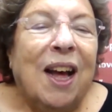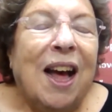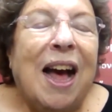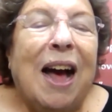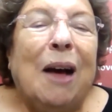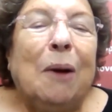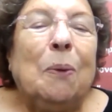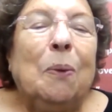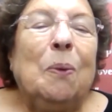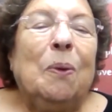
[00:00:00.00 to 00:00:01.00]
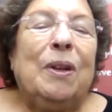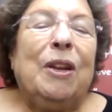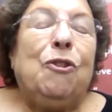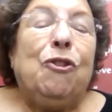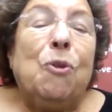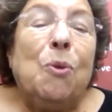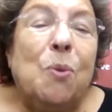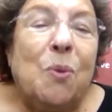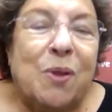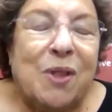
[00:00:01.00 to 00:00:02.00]
how the
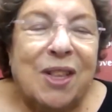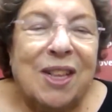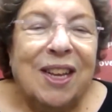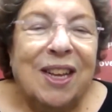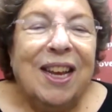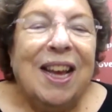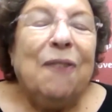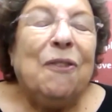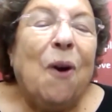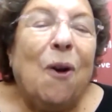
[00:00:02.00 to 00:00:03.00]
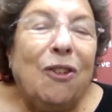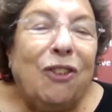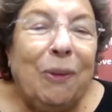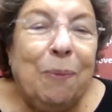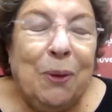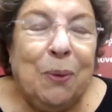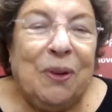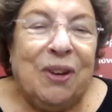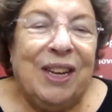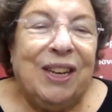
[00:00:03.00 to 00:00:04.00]
Jews have
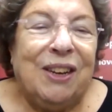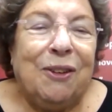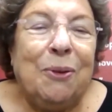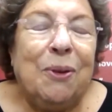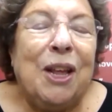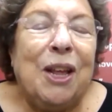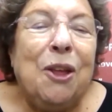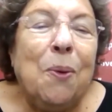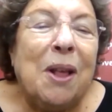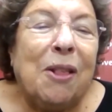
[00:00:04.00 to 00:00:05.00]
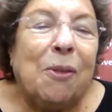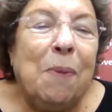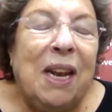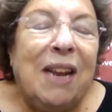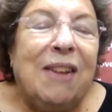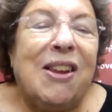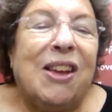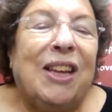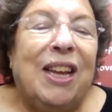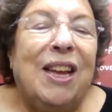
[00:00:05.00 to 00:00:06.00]
contributed to the US
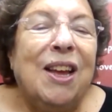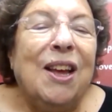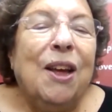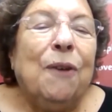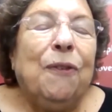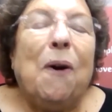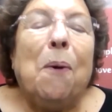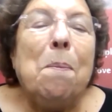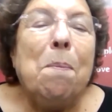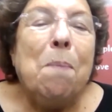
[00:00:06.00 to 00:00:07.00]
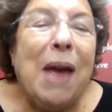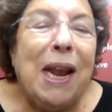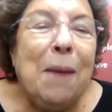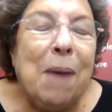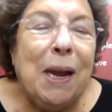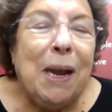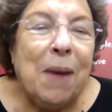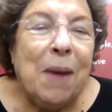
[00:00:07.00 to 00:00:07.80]
military for many, many,